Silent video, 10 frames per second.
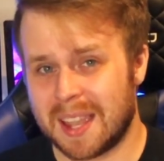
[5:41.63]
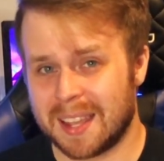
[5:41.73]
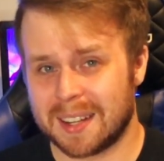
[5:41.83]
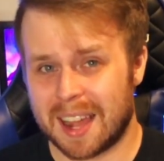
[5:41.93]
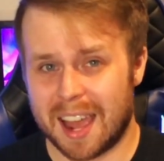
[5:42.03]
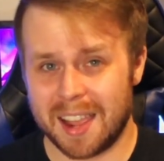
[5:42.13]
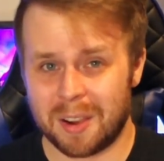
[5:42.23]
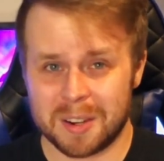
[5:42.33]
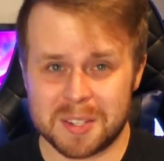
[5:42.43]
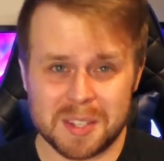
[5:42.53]
And I
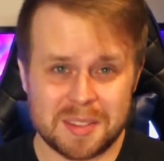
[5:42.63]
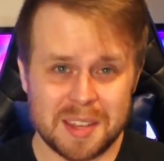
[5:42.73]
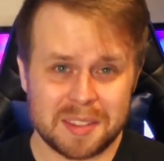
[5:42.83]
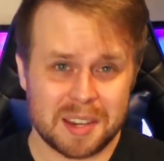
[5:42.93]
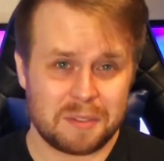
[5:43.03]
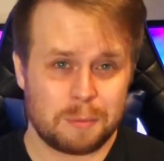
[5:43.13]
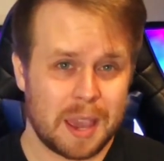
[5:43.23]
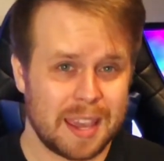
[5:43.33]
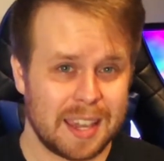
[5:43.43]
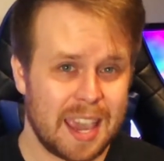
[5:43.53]
honestly think that if you're
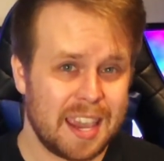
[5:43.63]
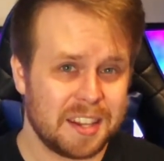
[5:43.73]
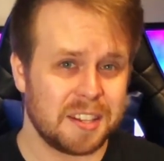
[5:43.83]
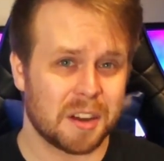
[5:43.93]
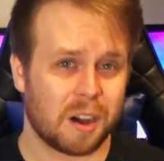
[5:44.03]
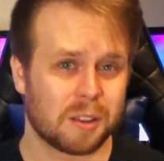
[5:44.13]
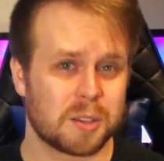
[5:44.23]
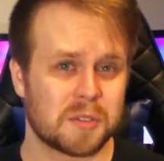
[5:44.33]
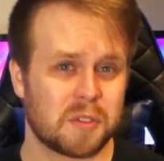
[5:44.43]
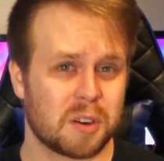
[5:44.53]
paying
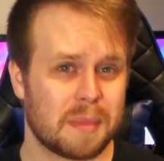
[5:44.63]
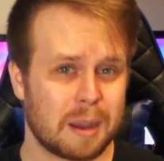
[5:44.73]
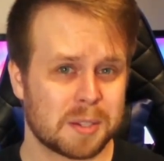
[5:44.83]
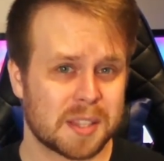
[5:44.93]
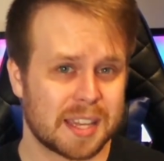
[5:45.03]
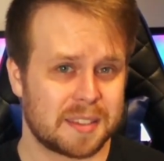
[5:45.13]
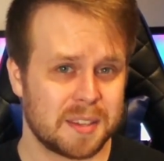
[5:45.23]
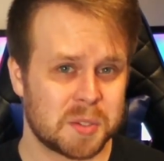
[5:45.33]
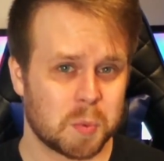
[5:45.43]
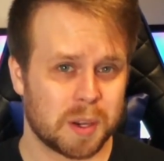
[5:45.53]
$80 for a mouse like
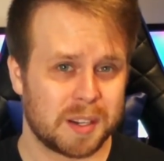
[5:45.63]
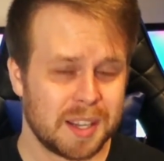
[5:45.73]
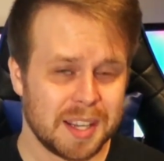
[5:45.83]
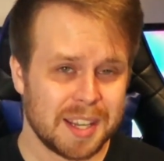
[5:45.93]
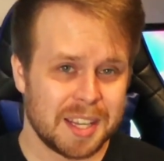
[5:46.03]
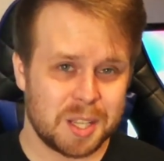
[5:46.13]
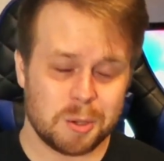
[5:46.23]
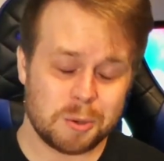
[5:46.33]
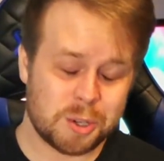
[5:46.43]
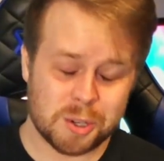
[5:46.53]
this one,
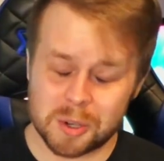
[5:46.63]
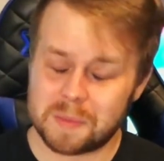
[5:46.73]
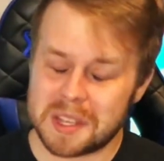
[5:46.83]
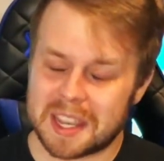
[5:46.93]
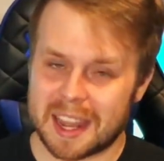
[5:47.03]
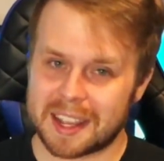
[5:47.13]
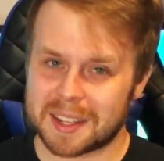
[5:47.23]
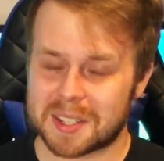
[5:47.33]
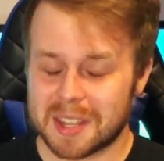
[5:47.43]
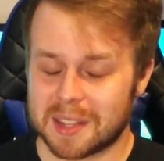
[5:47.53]
you should be getting
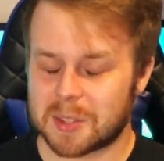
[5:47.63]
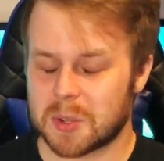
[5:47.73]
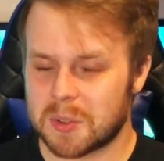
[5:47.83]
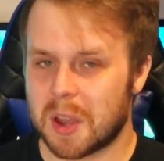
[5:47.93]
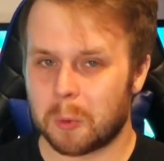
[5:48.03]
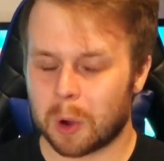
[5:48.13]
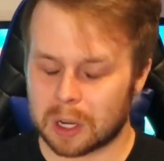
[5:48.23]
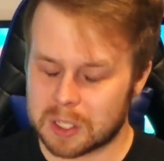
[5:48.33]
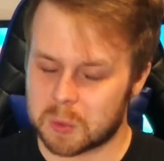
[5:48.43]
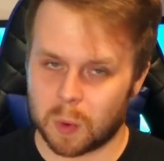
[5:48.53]
a sensor that
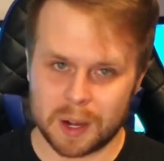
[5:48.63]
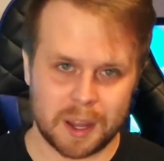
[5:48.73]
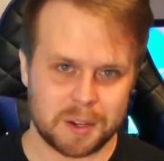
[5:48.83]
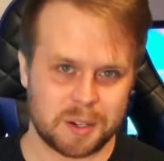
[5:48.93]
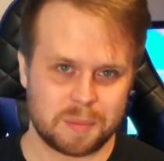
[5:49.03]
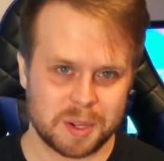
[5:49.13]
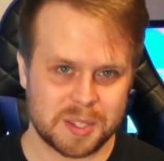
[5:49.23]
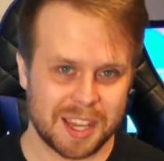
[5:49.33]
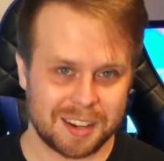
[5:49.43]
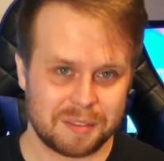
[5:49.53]
works
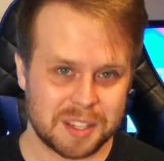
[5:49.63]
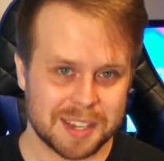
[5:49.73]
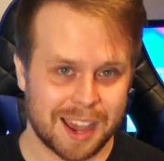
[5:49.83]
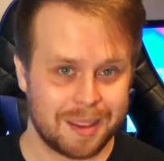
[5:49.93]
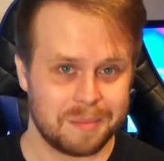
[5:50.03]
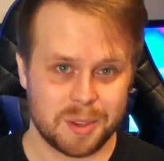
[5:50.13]
100% of the time.